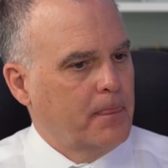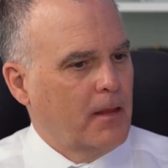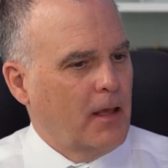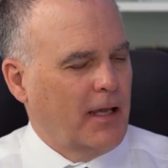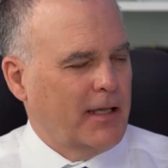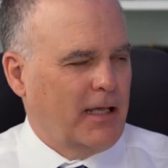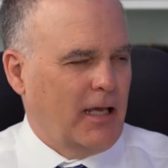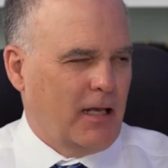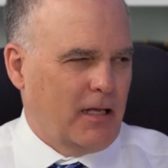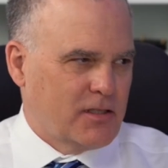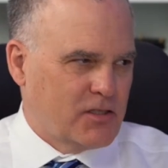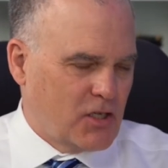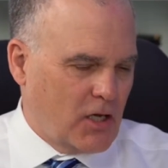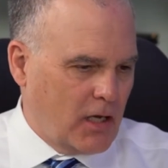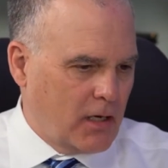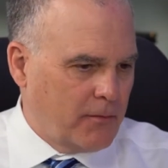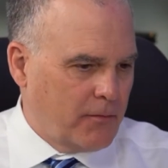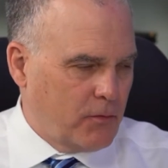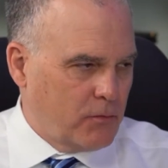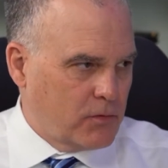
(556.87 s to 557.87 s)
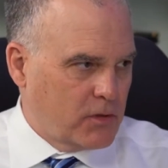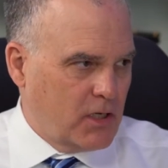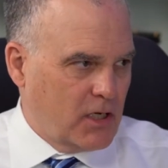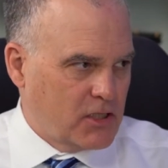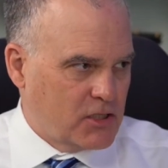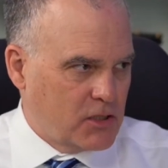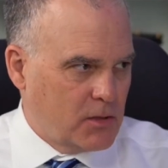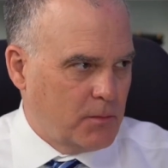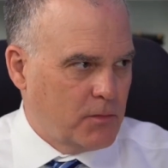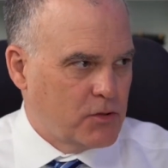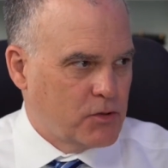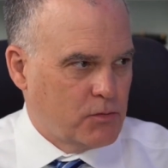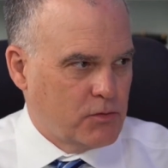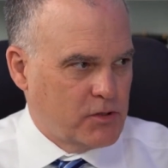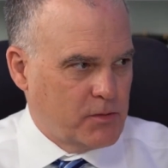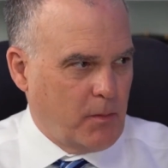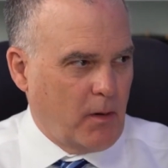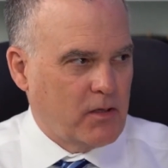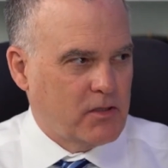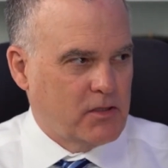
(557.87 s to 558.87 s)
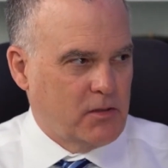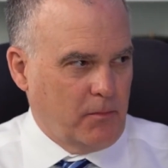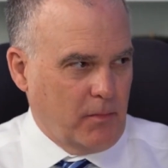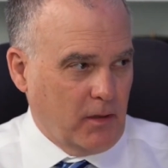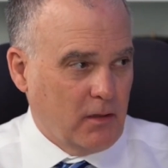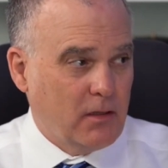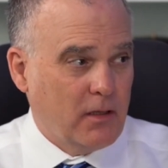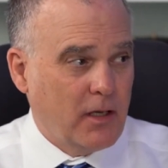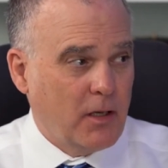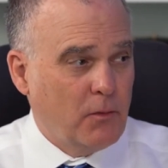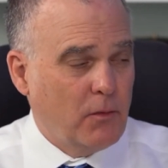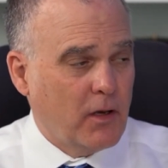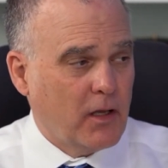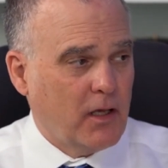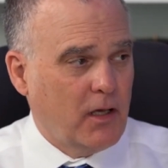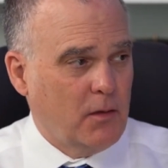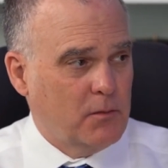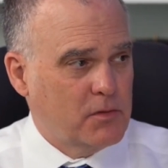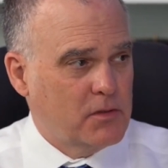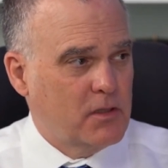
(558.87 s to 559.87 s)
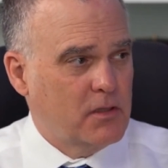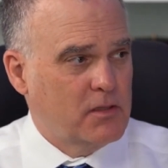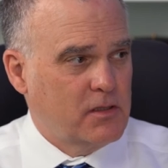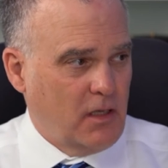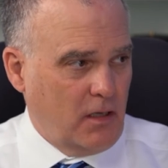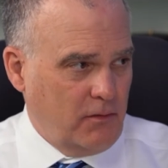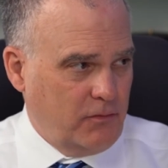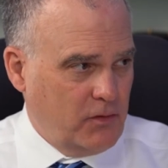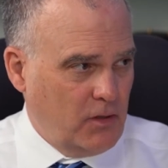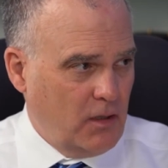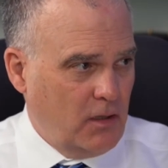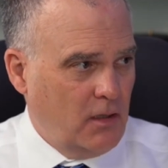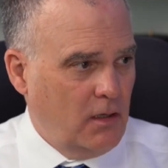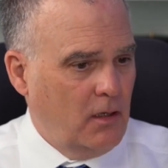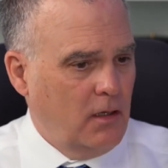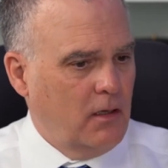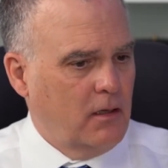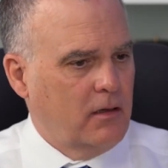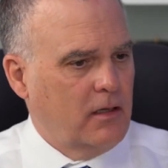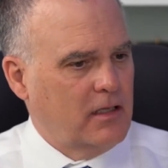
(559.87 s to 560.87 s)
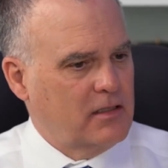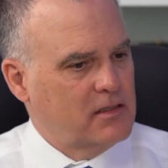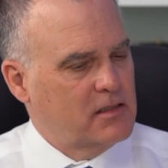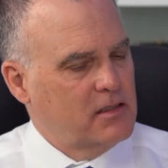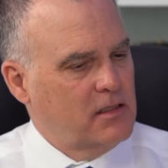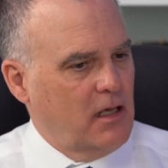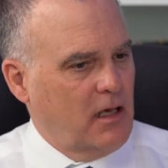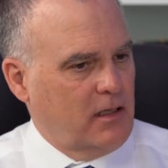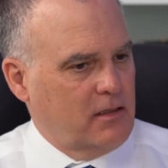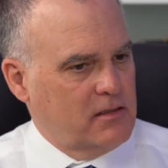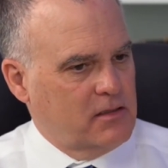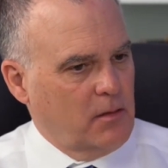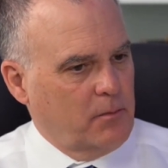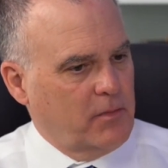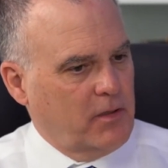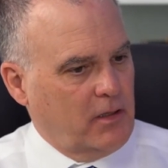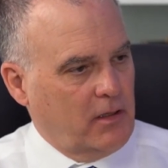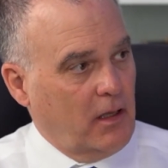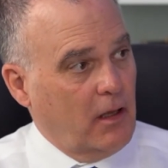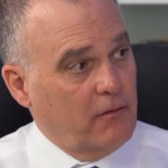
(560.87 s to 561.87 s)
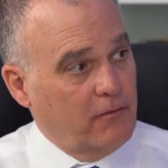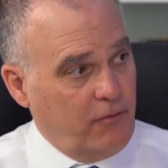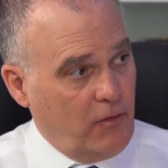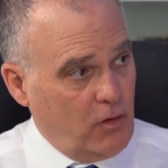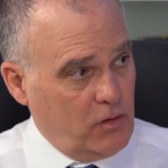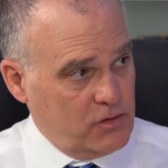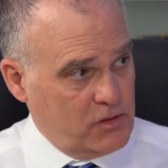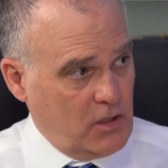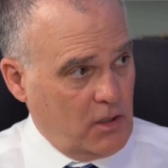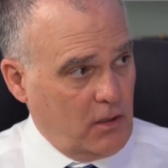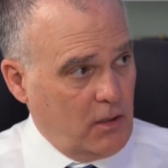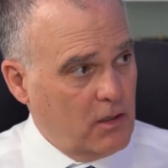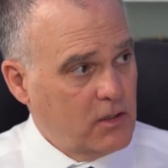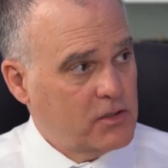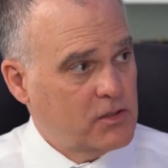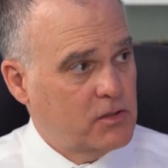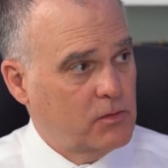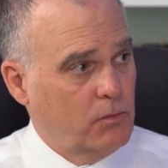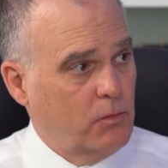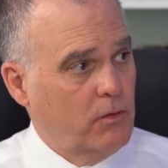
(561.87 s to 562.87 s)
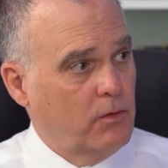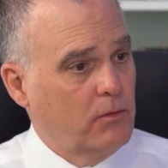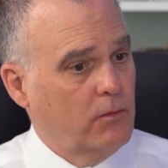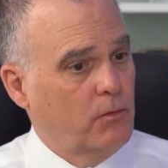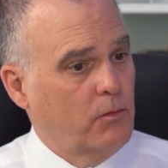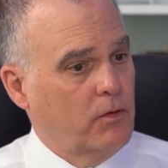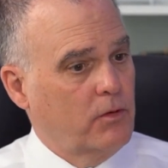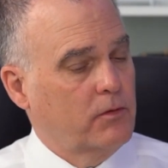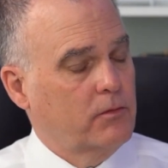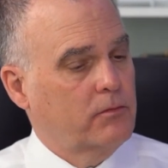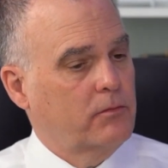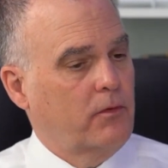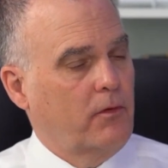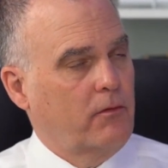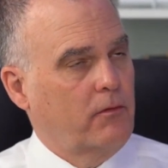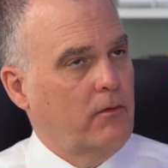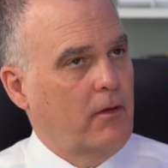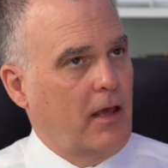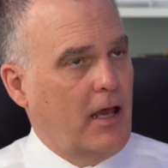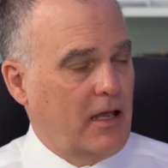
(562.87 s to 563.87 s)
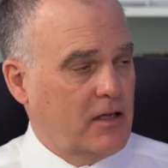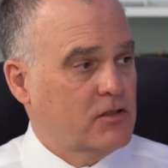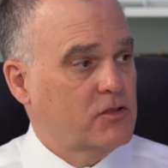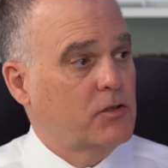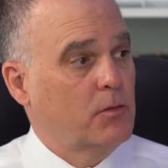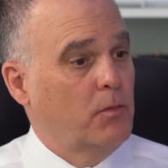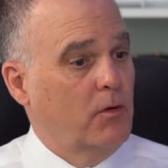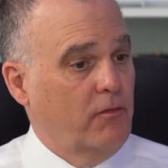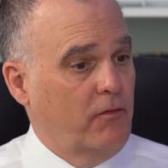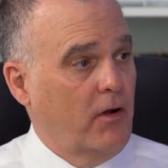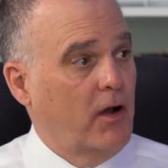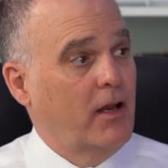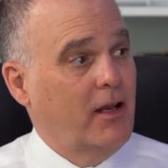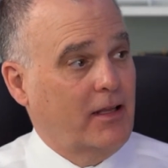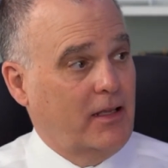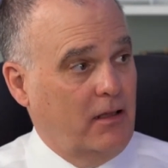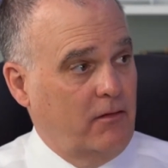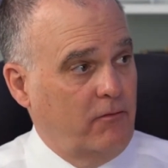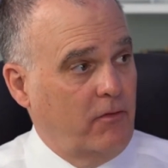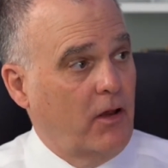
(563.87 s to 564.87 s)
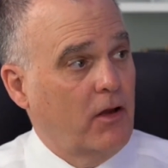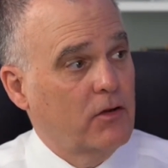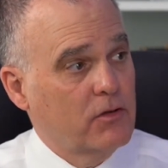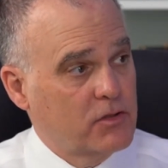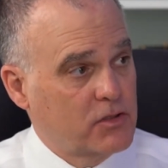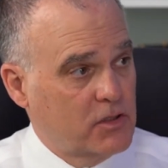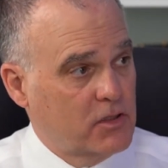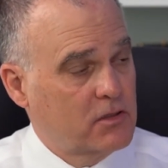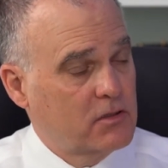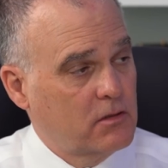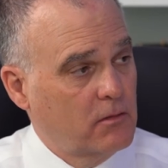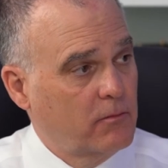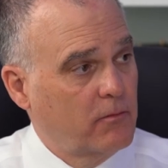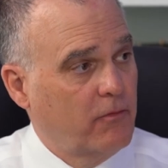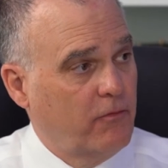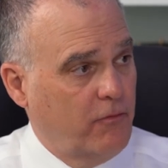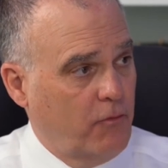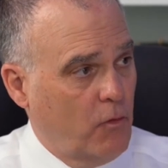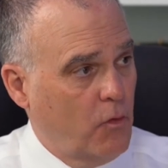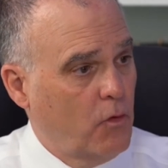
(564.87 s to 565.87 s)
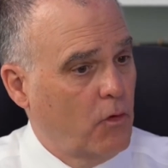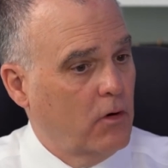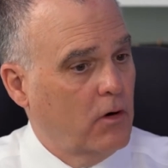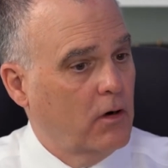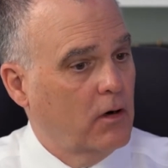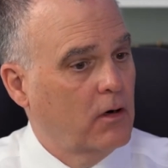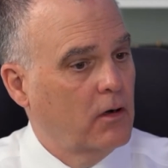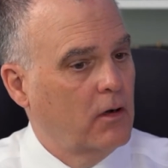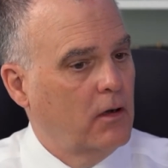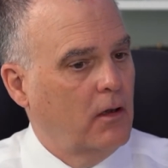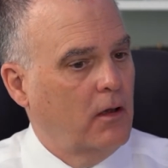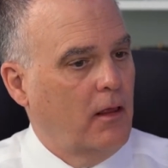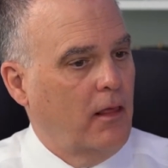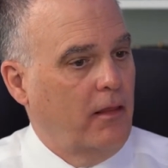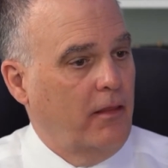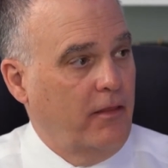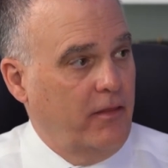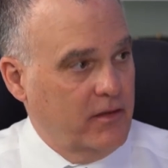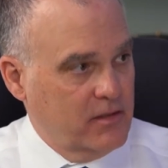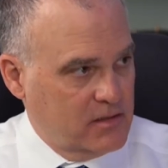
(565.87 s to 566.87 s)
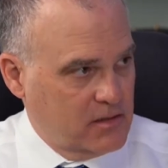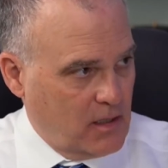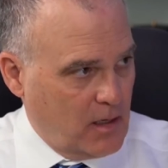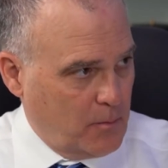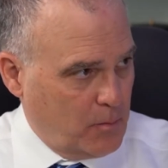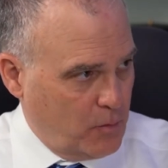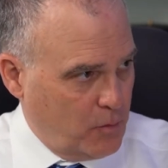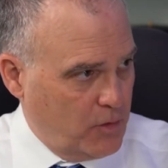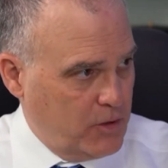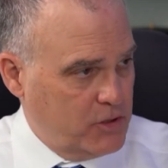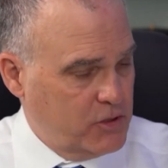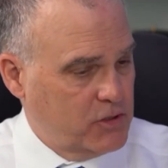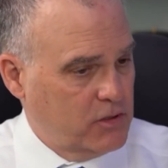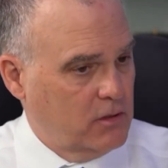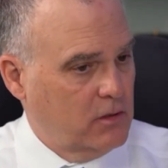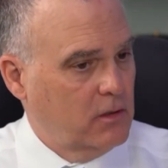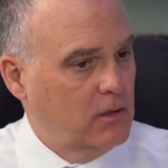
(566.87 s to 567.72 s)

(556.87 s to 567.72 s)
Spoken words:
Again, it's kind of the customer's responsibility when it comes to safety. That's not something that falls on us. We're asked to provide a conveyor system for this operation.